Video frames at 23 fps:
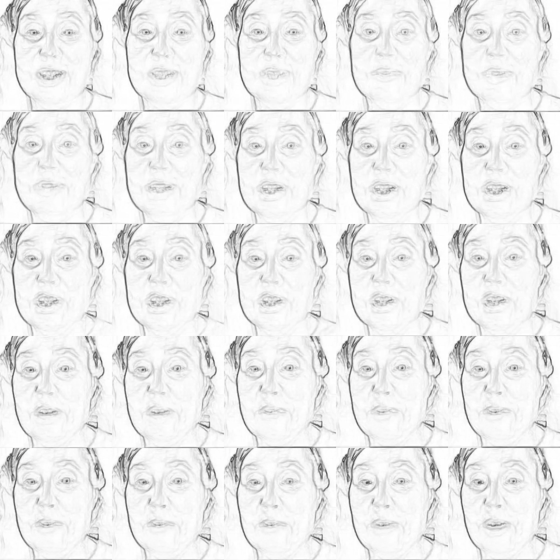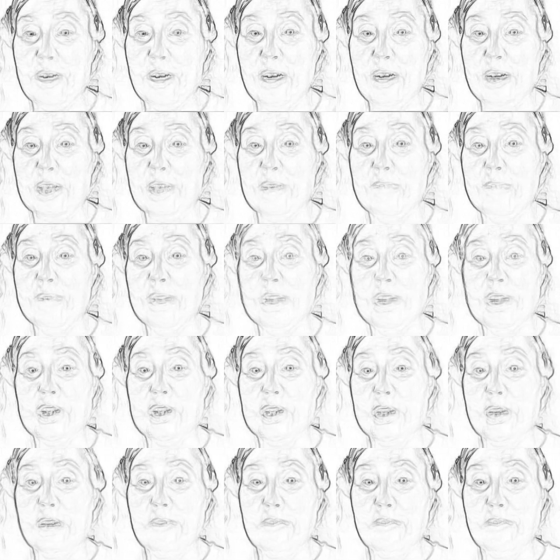the religion of you're wrong, and the religion
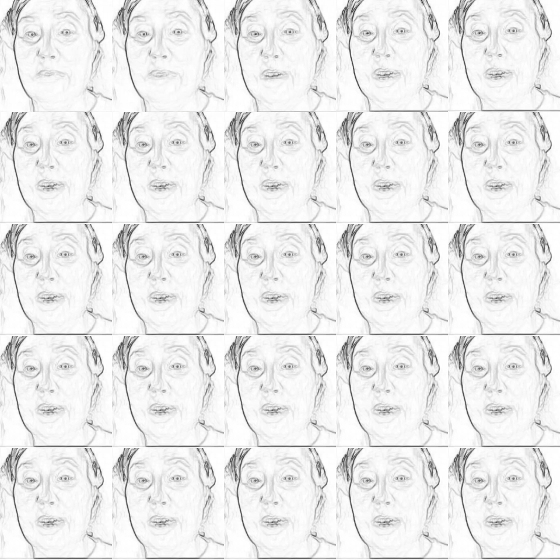of